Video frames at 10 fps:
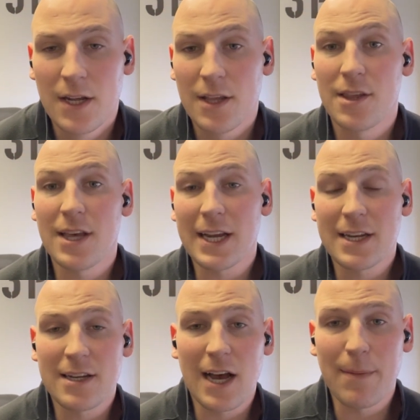The
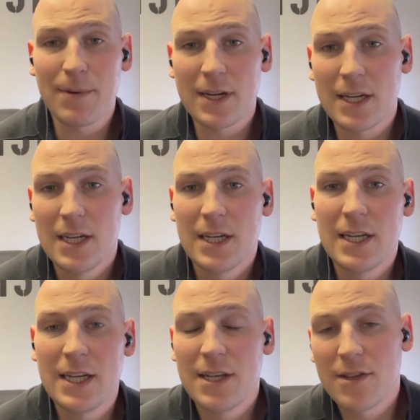second topic
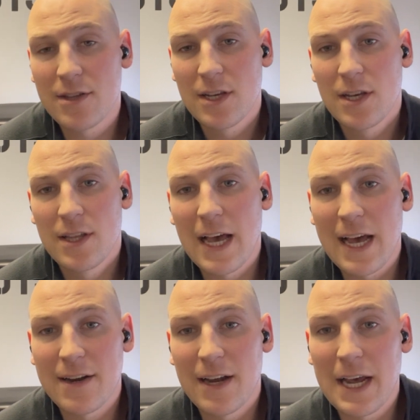is
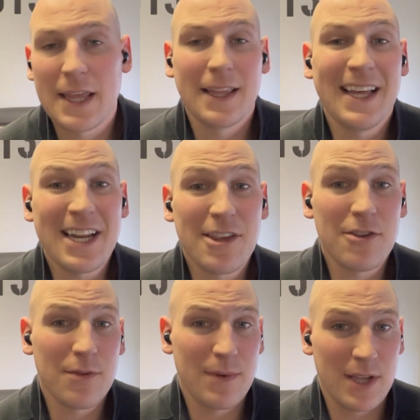that
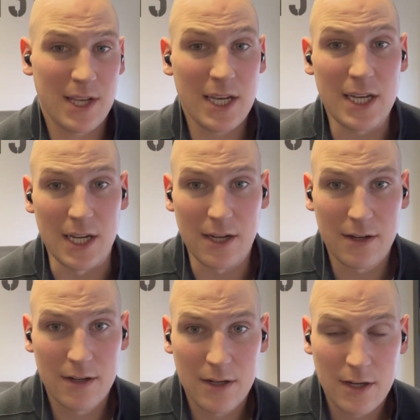athleticism is key.
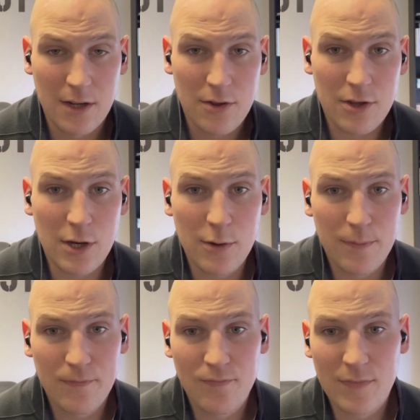So
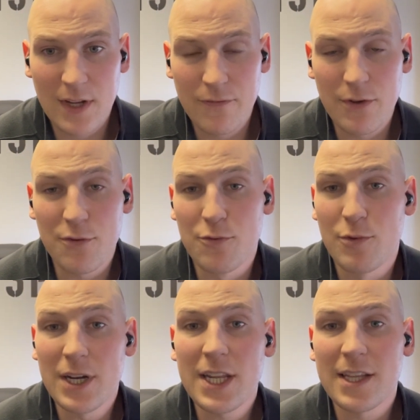if there's
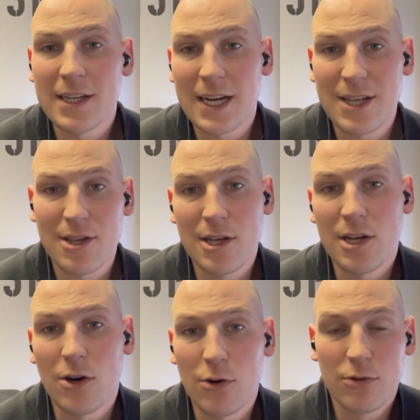one thing I see
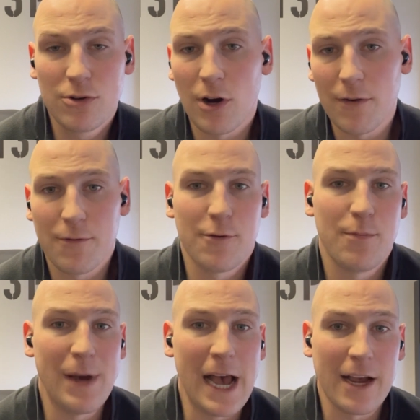hold golfers
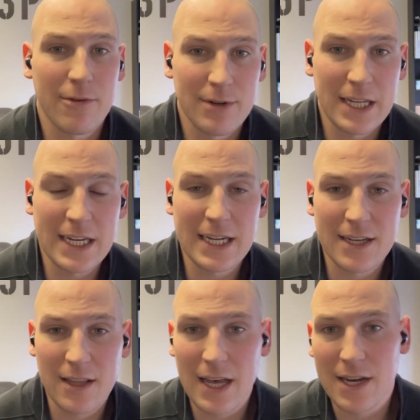back when they get
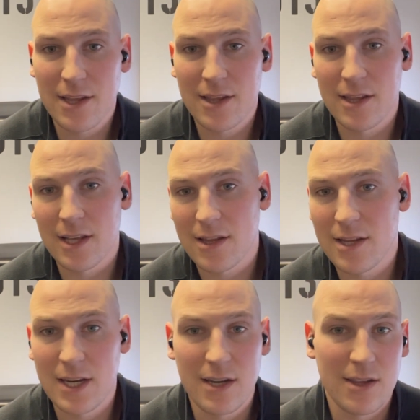to that
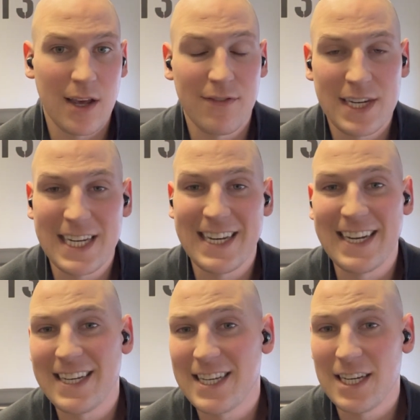16,
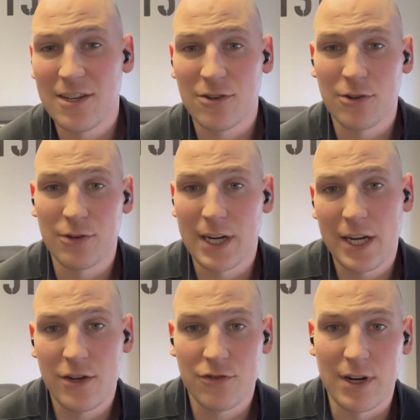17, 18-year-old
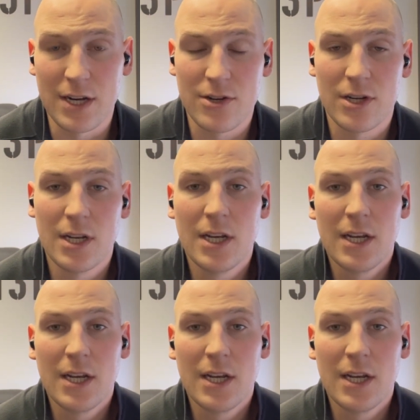age range,